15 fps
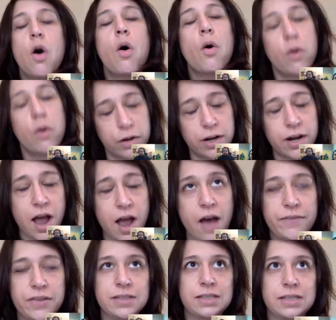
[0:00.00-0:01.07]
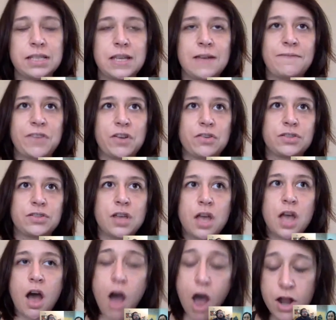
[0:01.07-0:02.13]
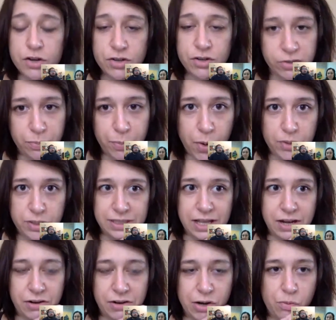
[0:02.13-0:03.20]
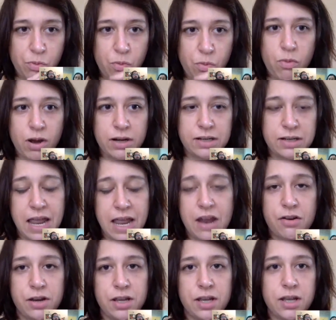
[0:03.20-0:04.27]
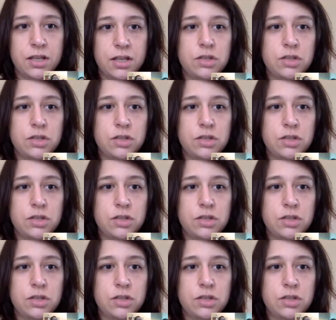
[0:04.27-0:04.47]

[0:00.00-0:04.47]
or obviously if there's hundreds of posts that are in one area,